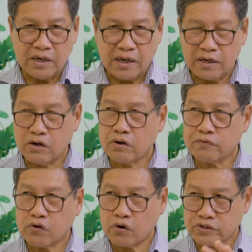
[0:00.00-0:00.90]
a lot
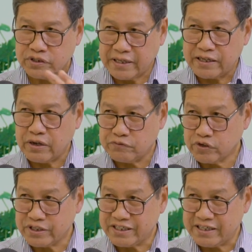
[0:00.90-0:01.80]
of costs that you have to
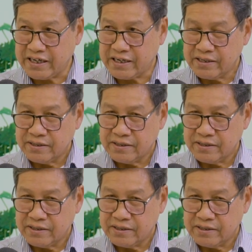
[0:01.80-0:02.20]
consider.